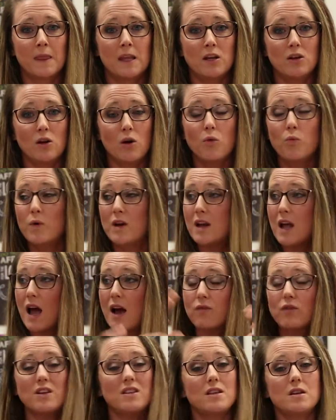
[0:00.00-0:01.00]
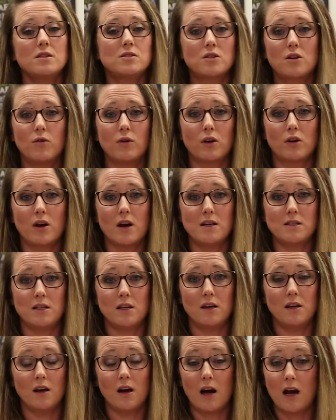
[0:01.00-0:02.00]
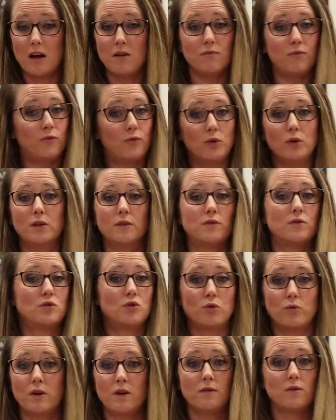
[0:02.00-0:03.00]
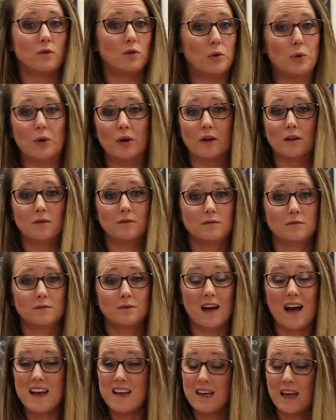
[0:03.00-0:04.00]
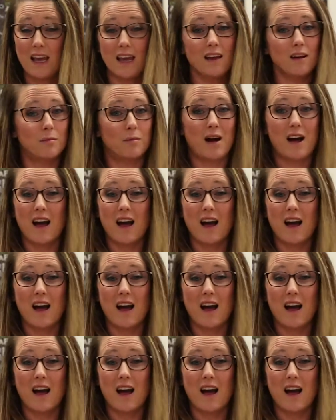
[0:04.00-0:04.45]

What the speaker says: You know, when everything is going crazy, I am full of the joy of the Lord. I am.